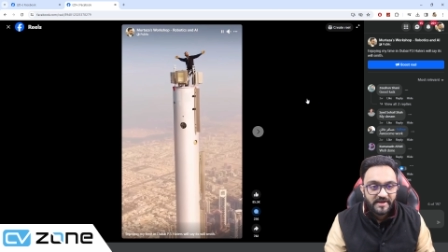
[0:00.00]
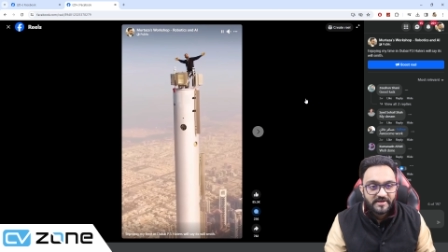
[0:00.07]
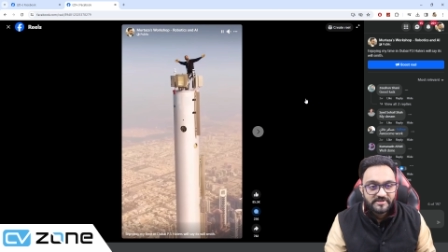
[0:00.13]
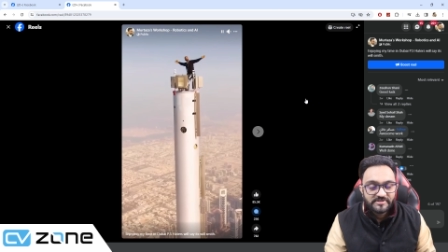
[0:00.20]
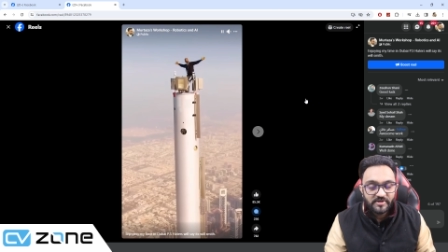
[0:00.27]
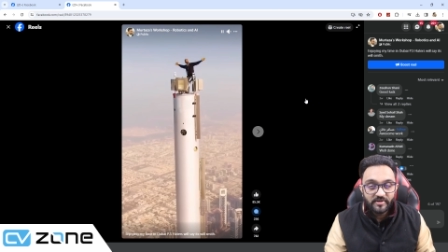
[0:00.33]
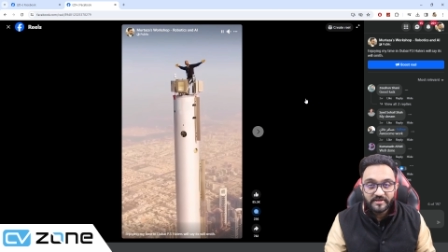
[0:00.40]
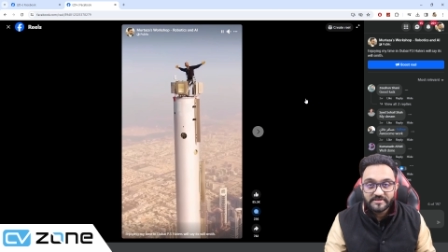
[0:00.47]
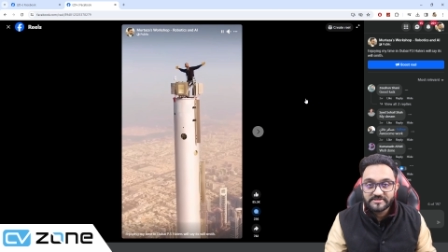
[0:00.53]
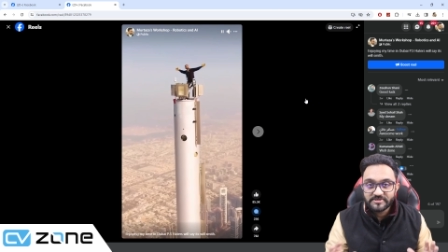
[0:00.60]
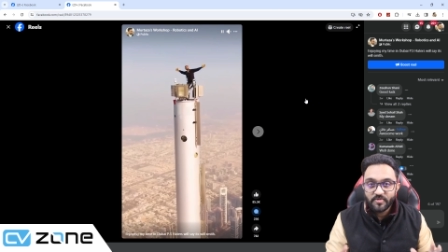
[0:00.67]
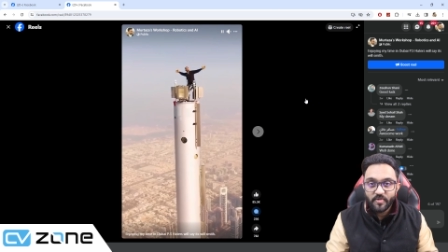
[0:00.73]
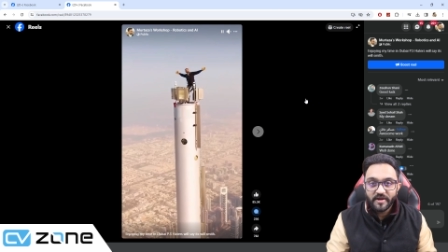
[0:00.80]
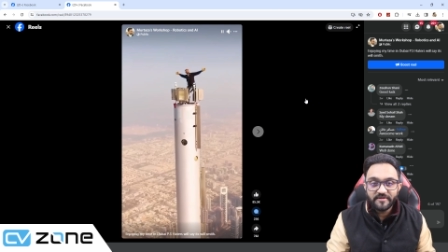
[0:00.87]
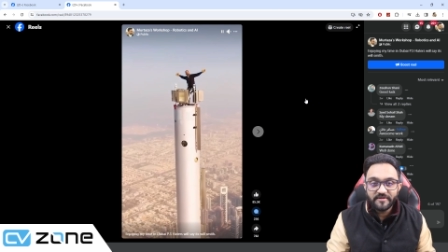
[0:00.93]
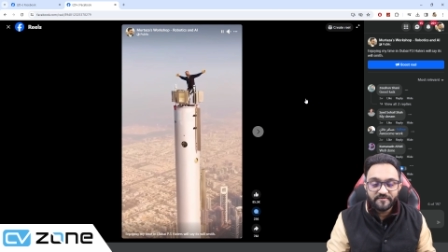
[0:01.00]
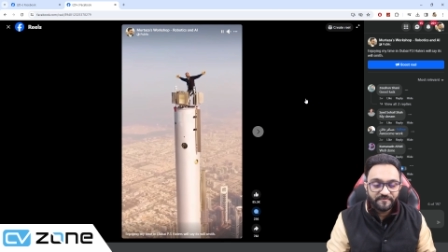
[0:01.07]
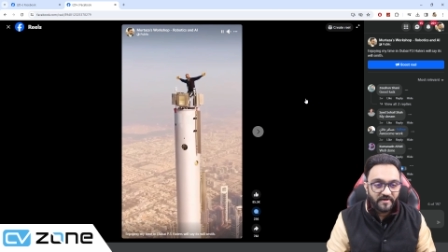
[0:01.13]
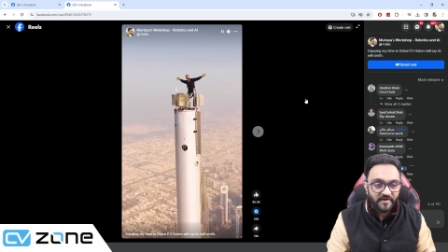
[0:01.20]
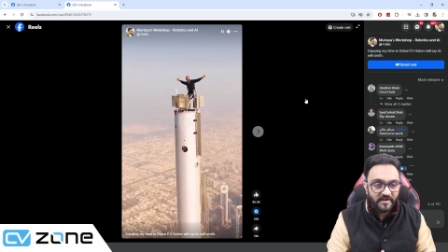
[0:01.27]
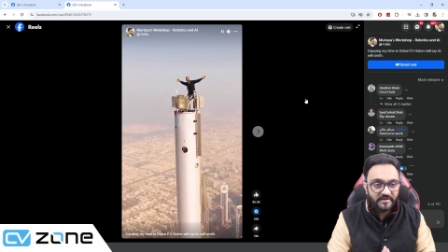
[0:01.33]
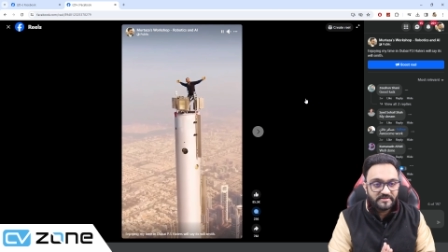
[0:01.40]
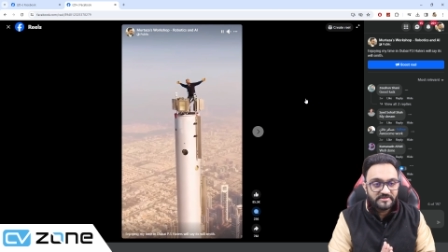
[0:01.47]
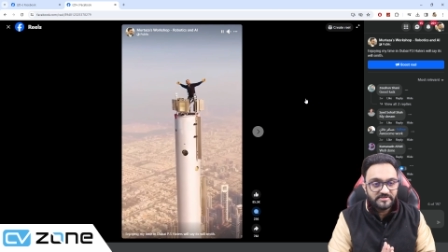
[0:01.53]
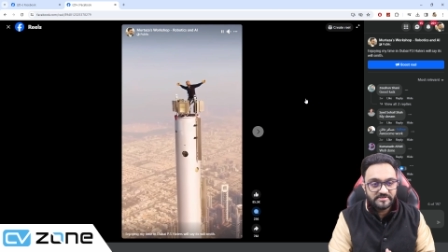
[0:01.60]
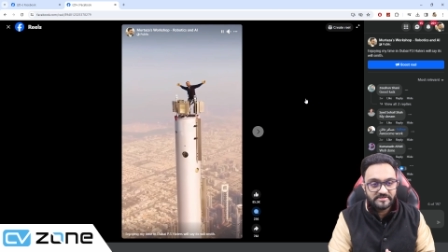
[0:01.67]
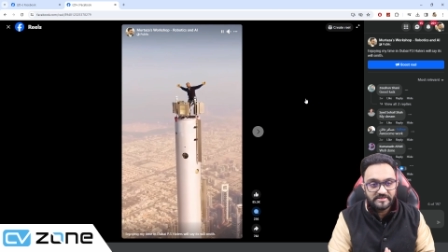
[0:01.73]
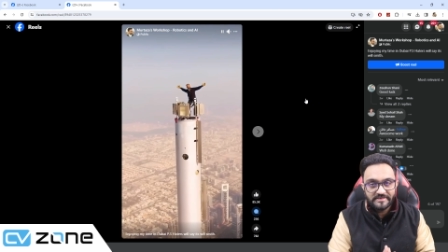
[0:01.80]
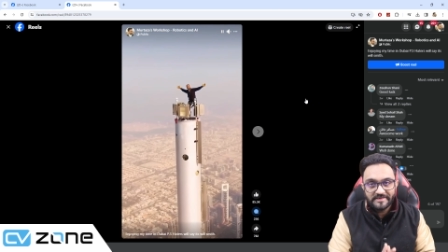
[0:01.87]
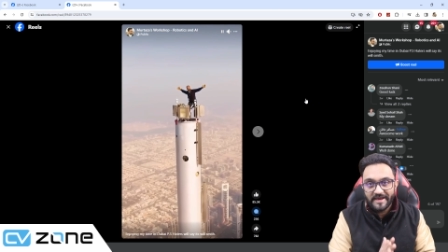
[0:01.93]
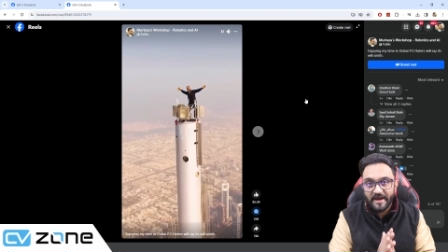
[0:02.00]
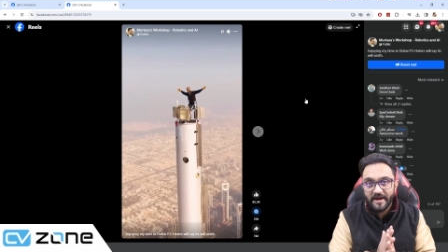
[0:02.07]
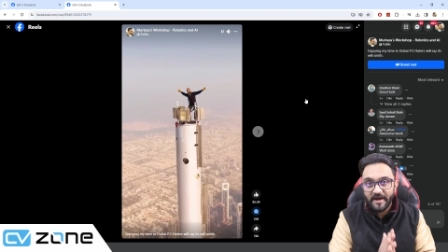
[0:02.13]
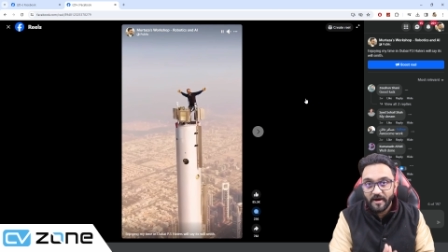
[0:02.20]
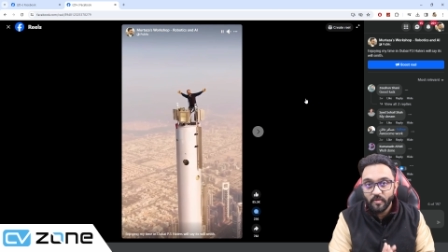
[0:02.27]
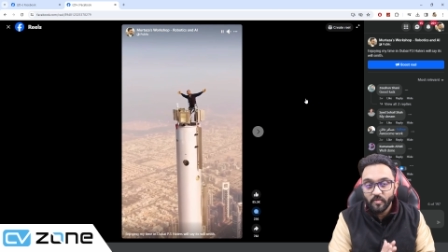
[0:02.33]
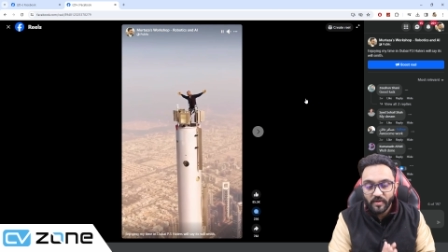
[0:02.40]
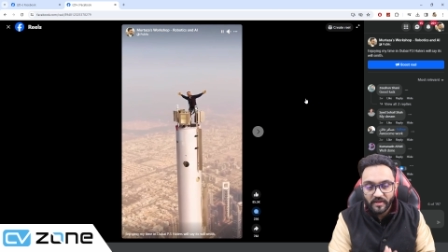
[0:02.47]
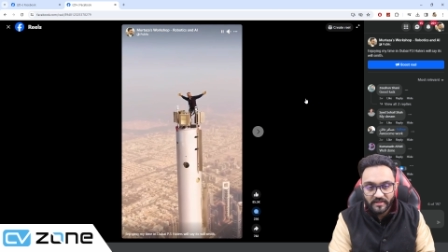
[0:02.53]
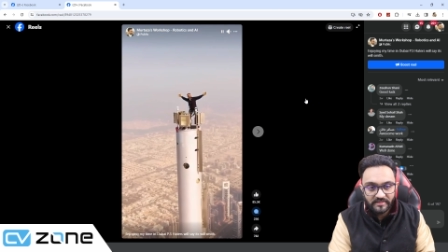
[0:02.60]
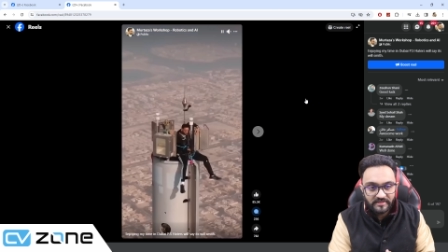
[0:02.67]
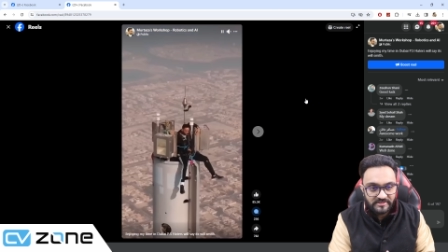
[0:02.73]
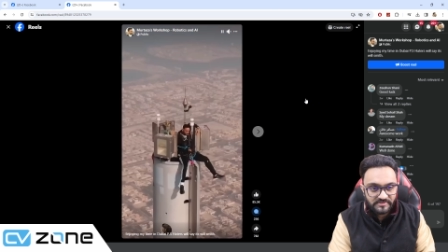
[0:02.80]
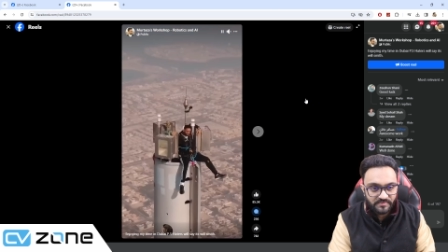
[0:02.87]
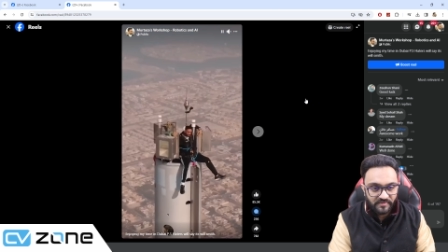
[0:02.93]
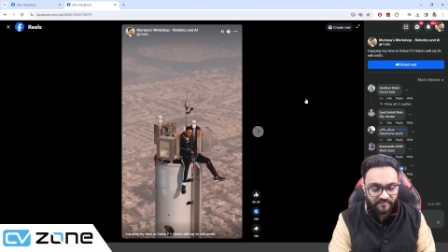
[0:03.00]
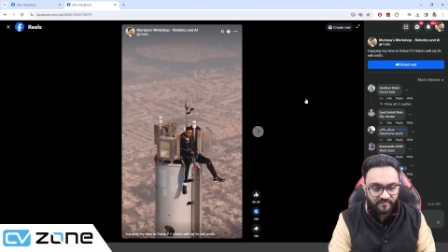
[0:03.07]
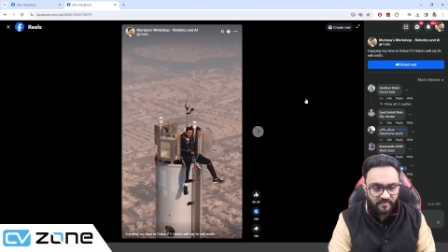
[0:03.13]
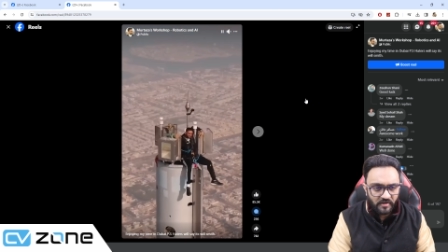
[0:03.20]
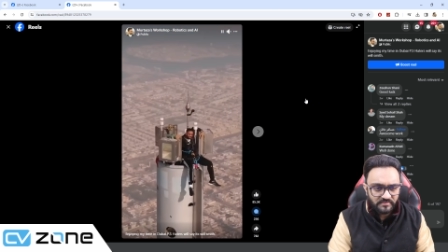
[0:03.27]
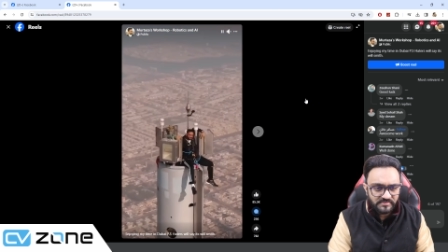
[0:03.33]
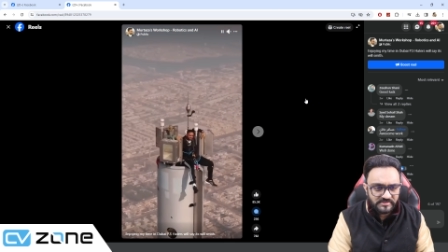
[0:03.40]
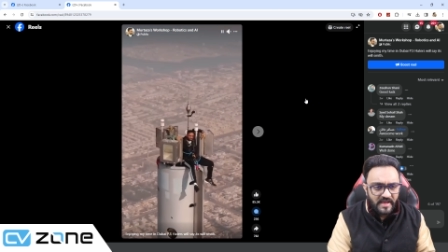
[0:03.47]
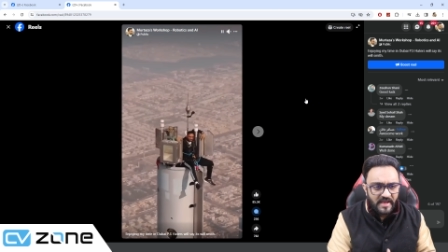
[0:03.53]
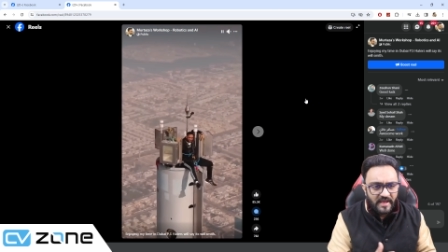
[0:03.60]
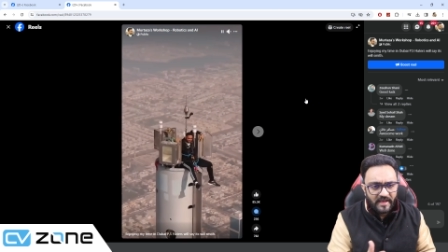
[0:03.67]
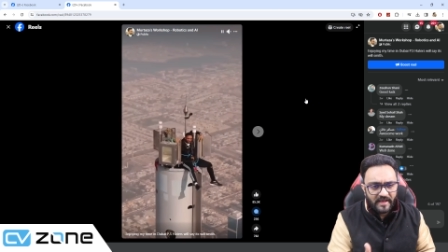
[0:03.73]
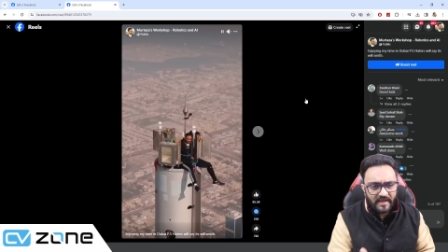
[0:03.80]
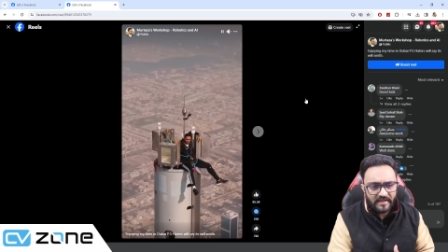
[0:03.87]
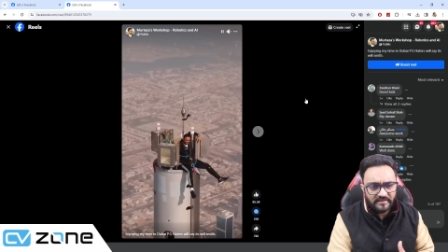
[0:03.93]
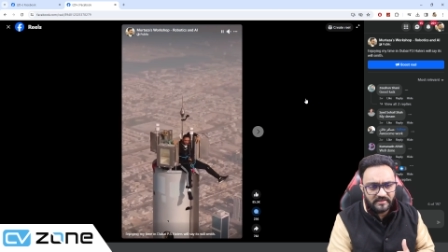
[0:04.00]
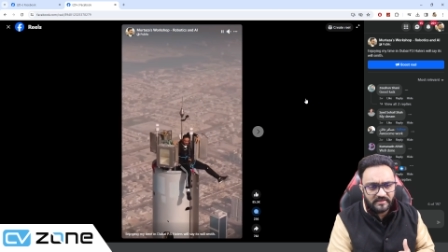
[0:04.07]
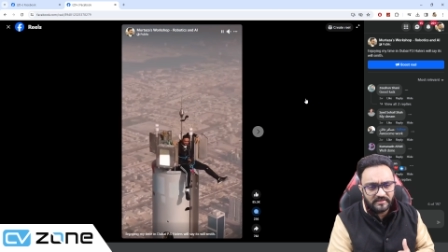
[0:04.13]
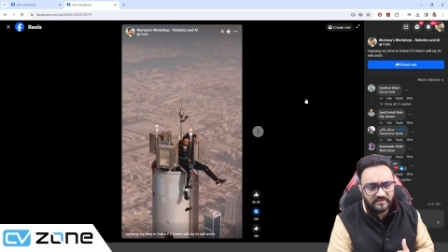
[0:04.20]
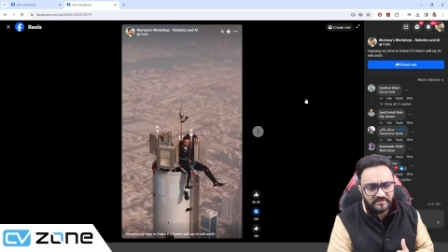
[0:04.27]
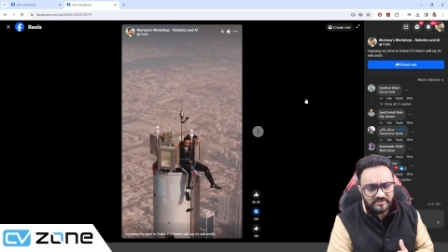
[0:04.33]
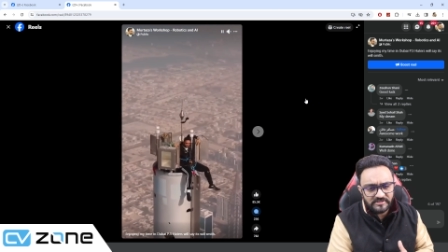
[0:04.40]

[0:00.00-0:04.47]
So it's quite fun to see how well this performs, and this